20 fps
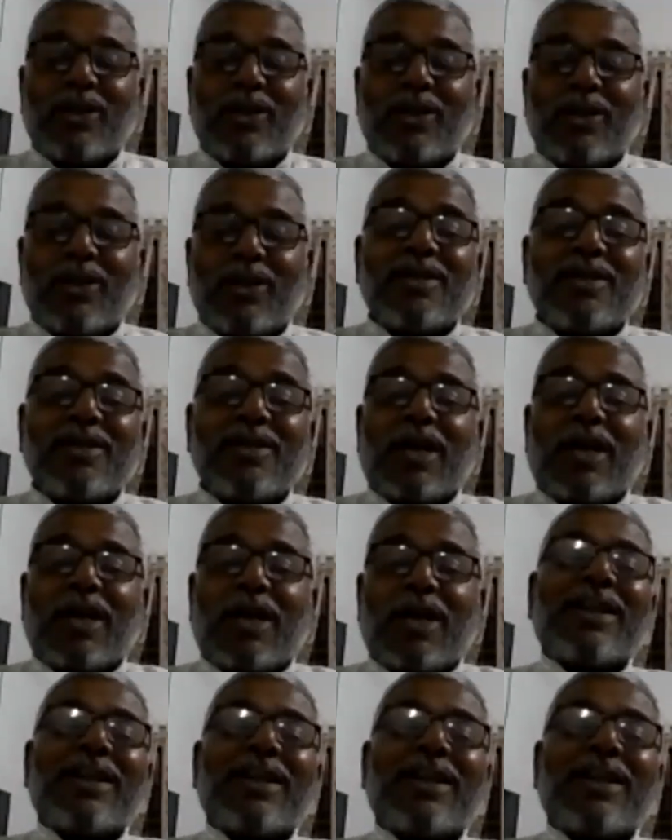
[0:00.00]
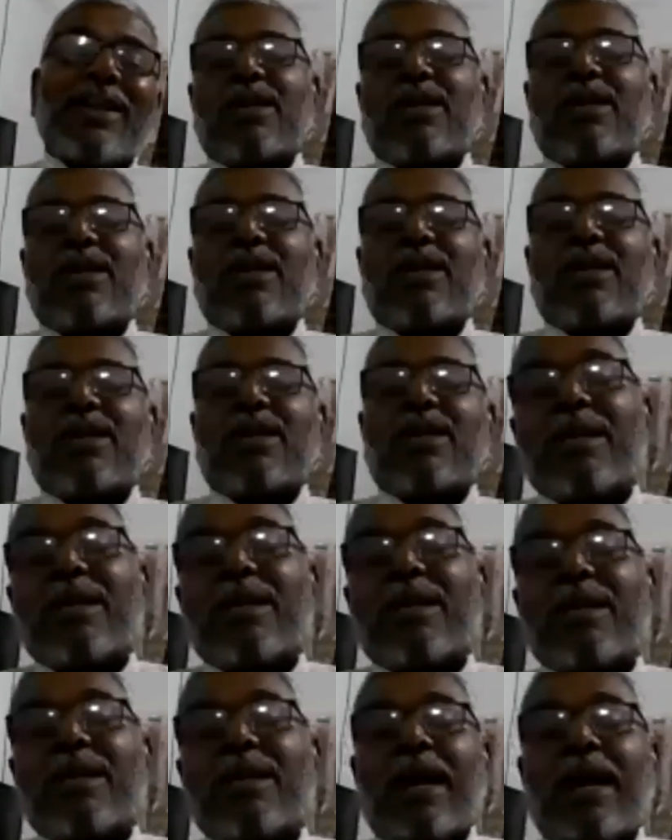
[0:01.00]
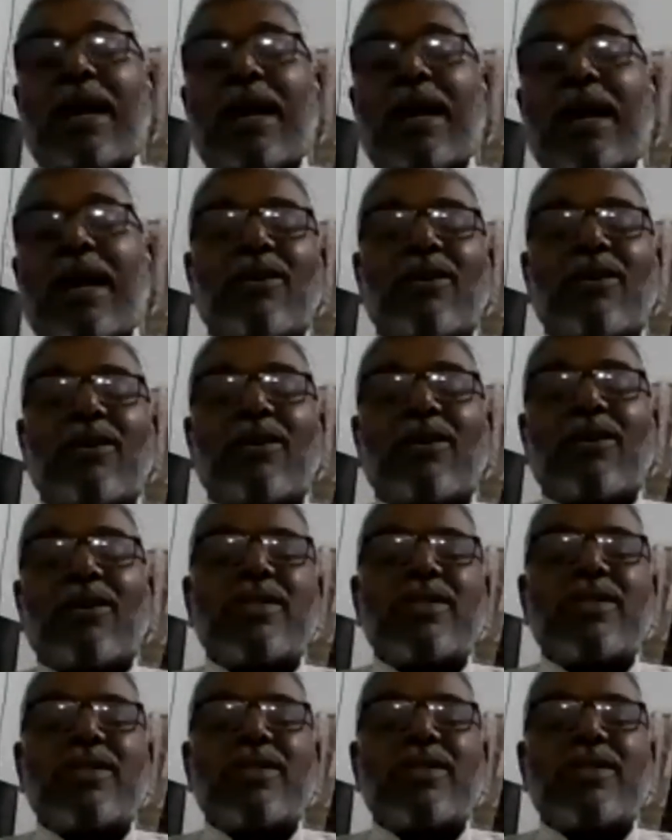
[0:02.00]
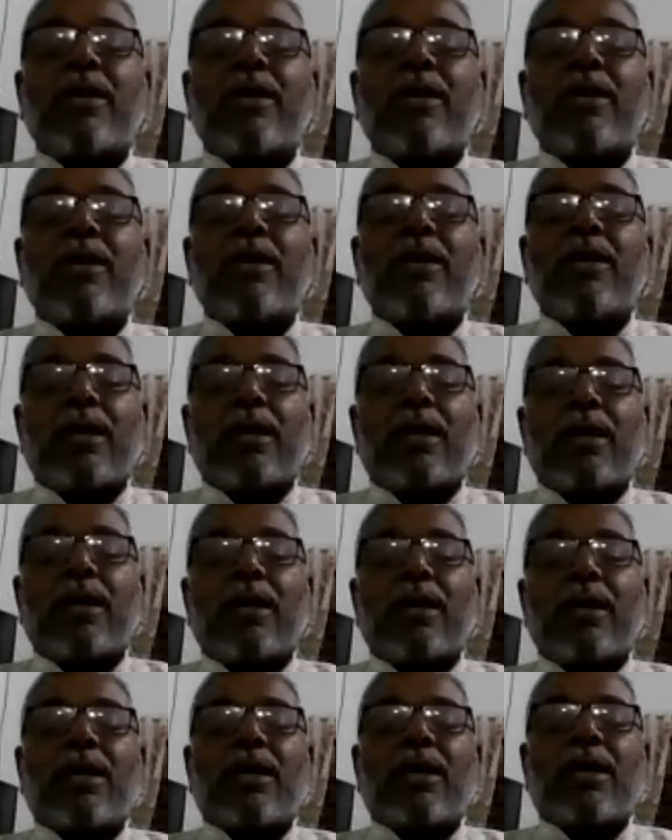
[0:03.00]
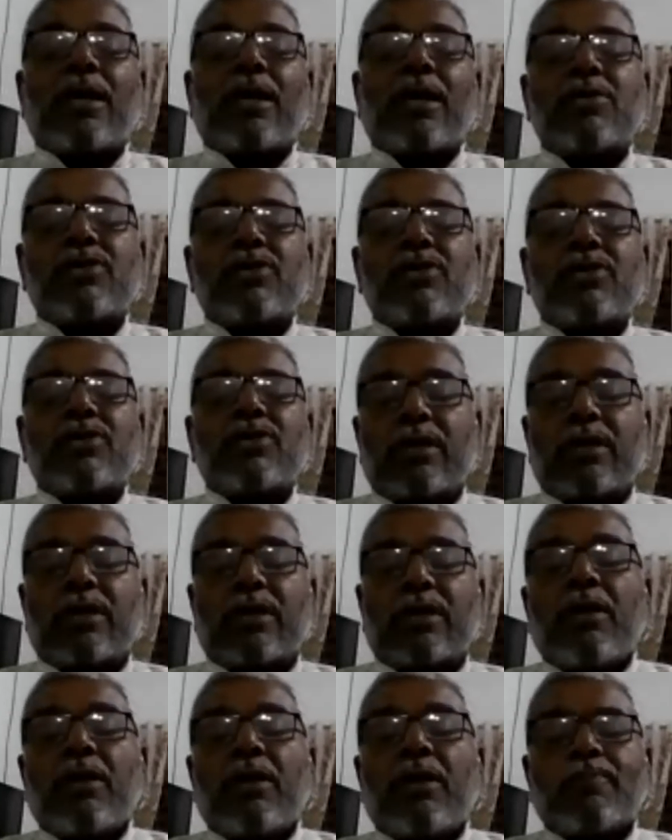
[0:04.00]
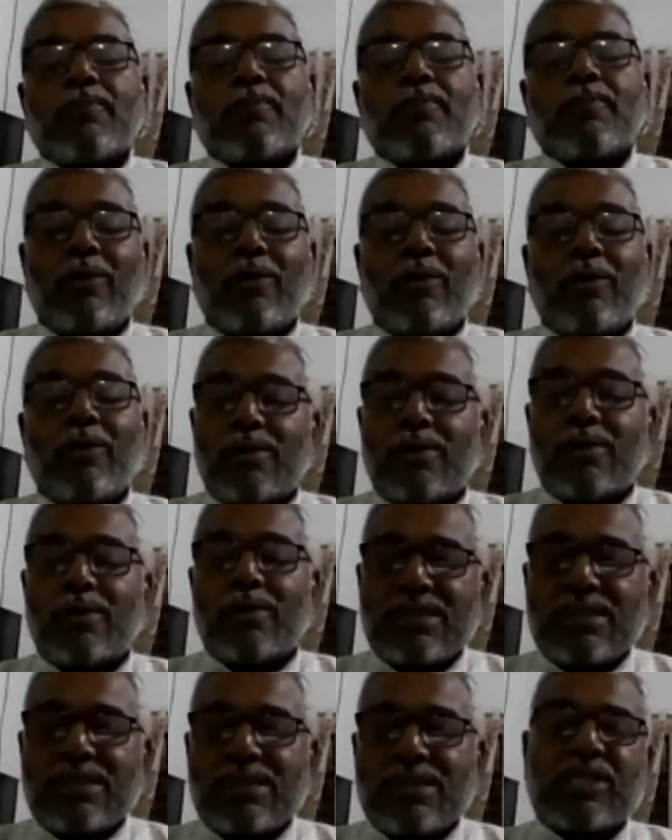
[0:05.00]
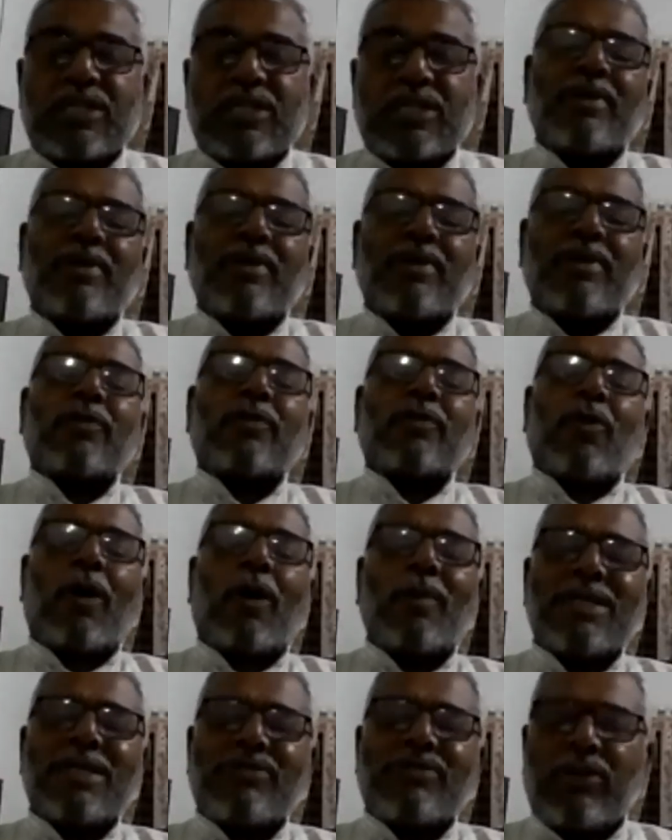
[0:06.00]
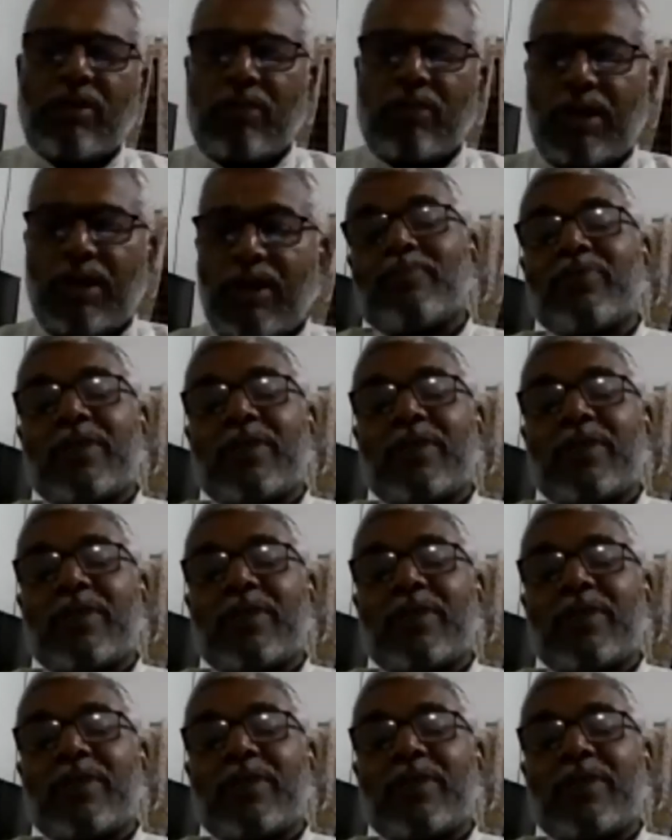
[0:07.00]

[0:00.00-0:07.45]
I welcome all of you to this session and introducing Mr. Paulus, the chairman of Global TV.